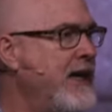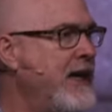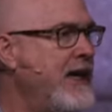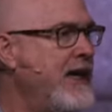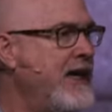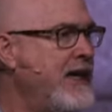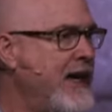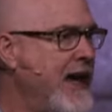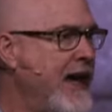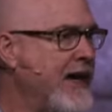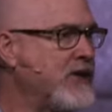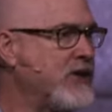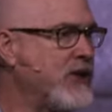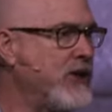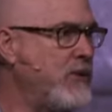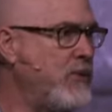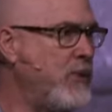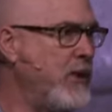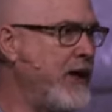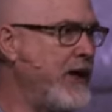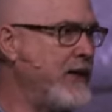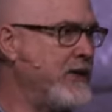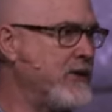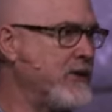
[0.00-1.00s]
he actually
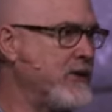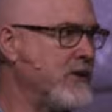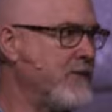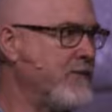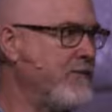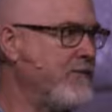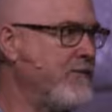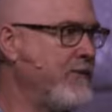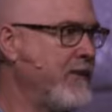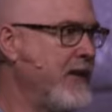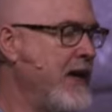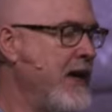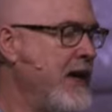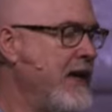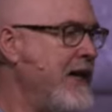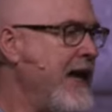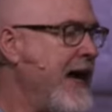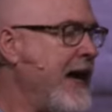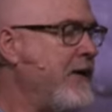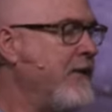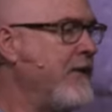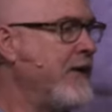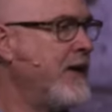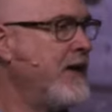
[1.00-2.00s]
was.
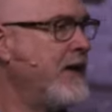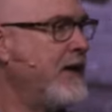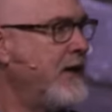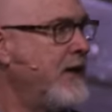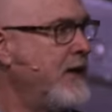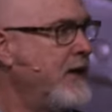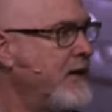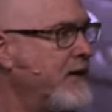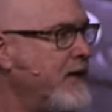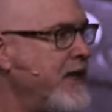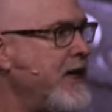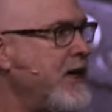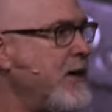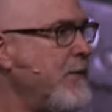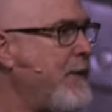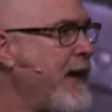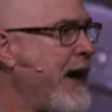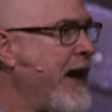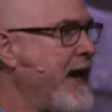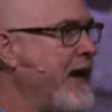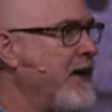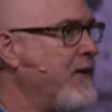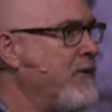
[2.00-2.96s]
Now, think about it.